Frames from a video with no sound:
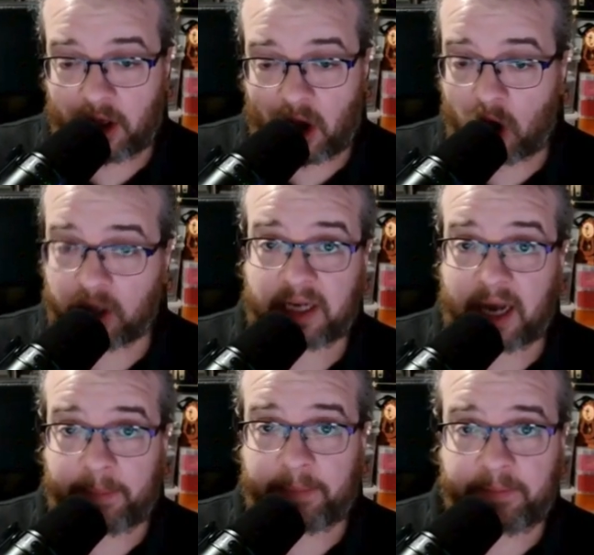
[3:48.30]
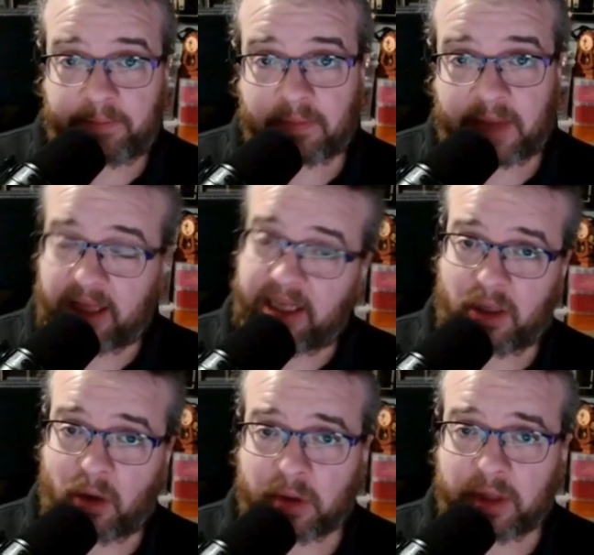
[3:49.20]
on top, at least
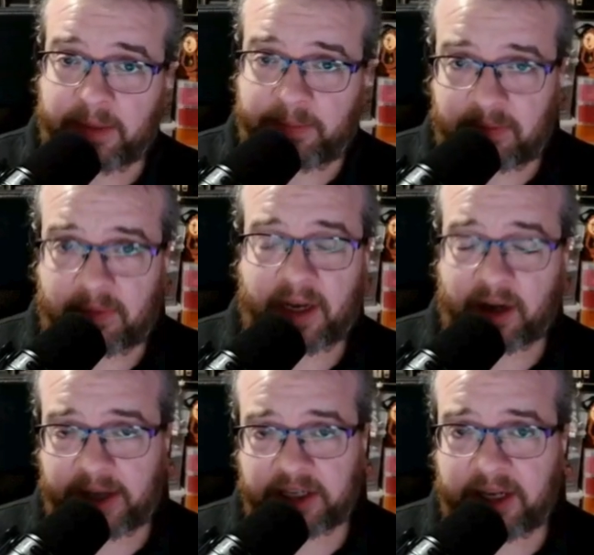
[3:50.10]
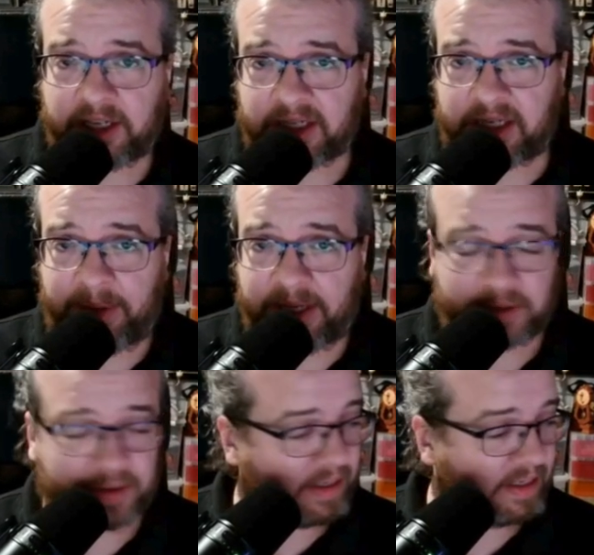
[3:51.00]
locally. Congratulations to
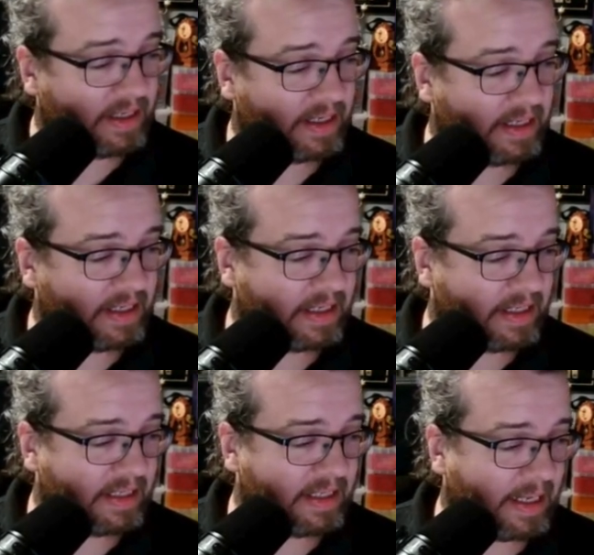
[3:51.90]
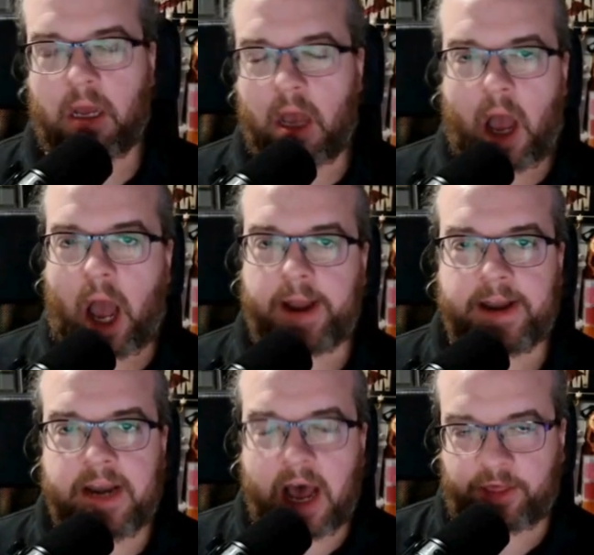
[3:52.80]
Mitchell.
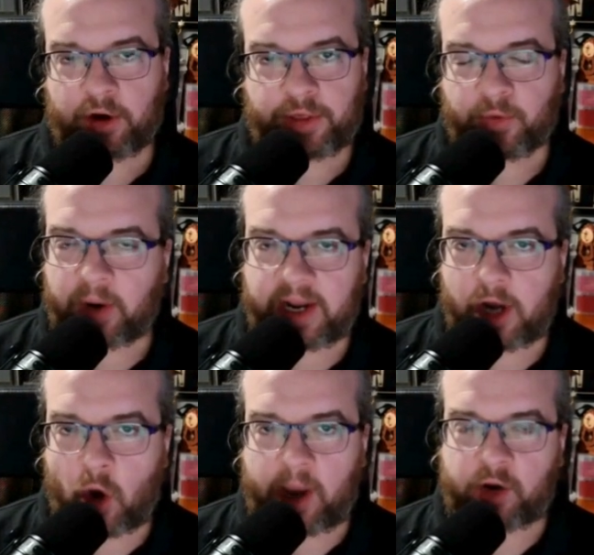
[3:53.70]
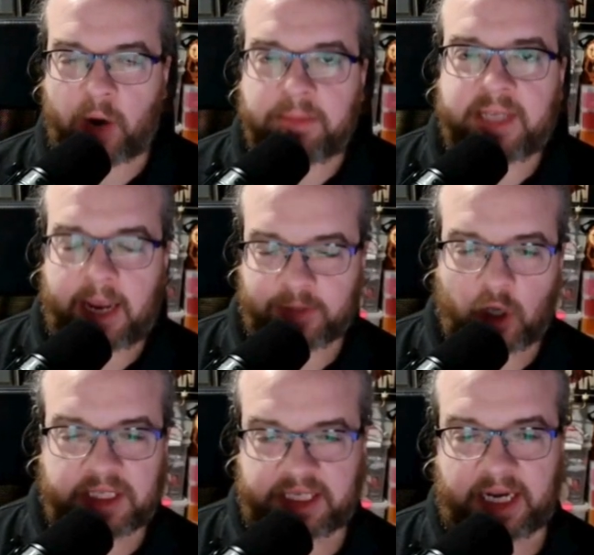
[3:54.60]
Another 3-0 at Grapes Games
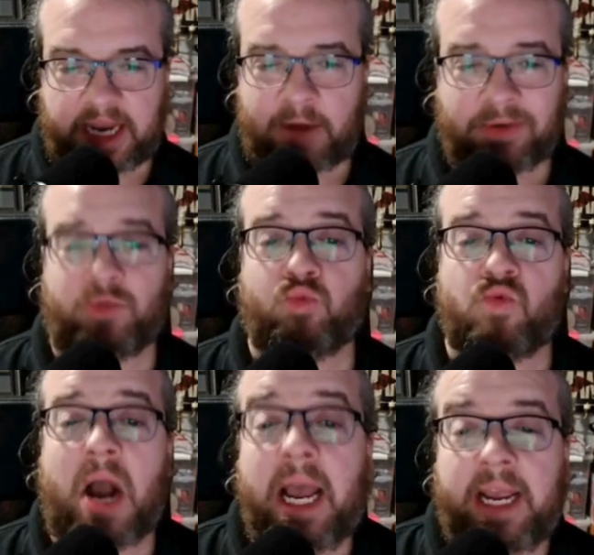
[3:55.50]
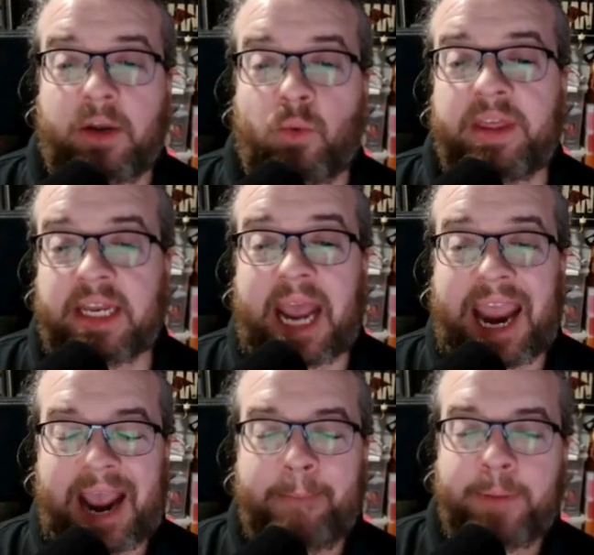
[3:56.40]
on Sunday was Ryan with an
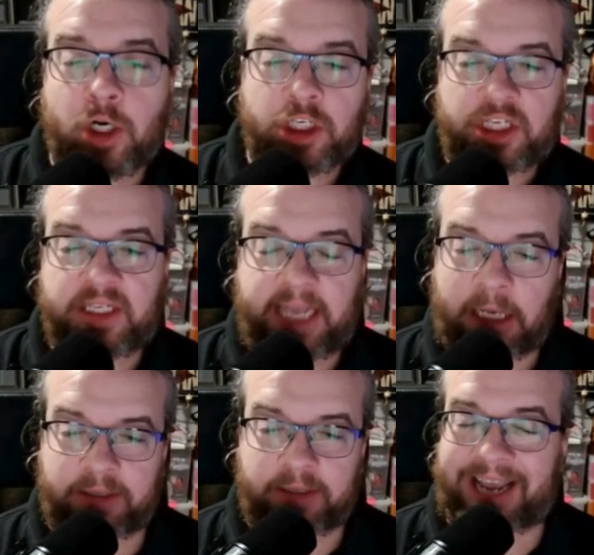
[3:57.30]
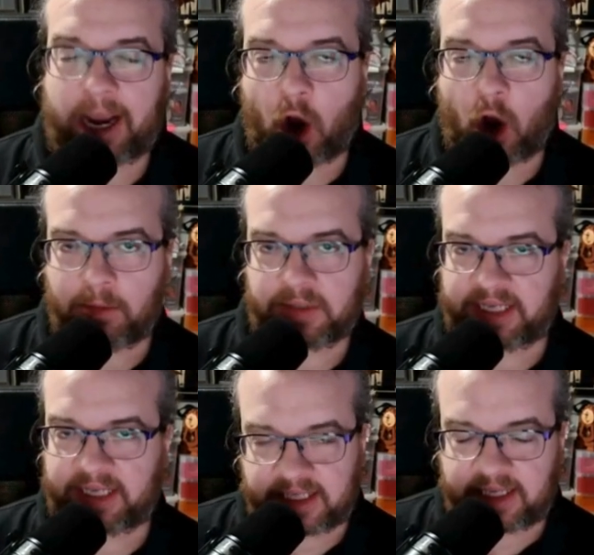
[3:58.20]
Amber Steel deck. I almost
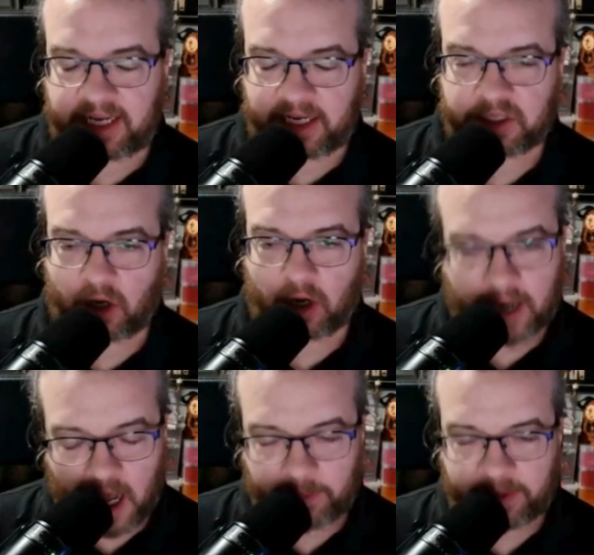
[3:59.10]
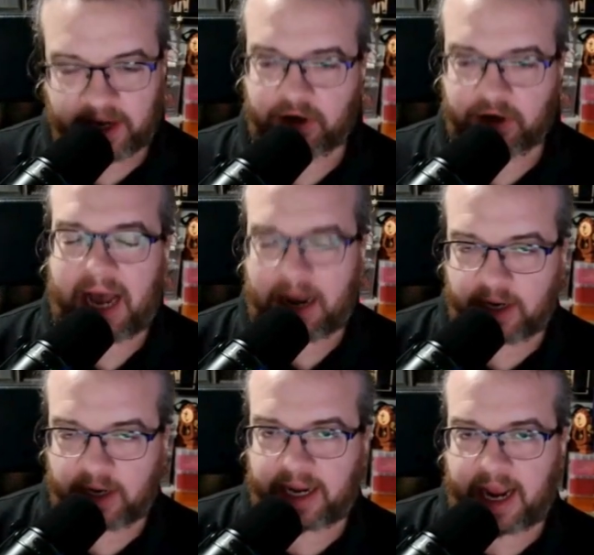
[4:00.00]
said Steel Song, but if you're not
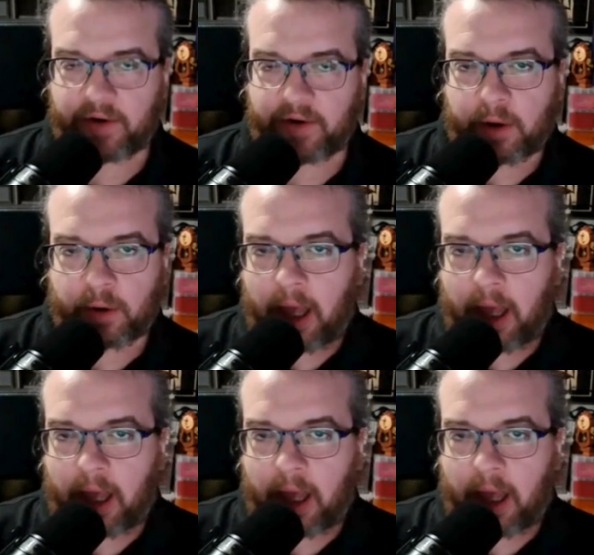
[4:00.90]
running Ariel,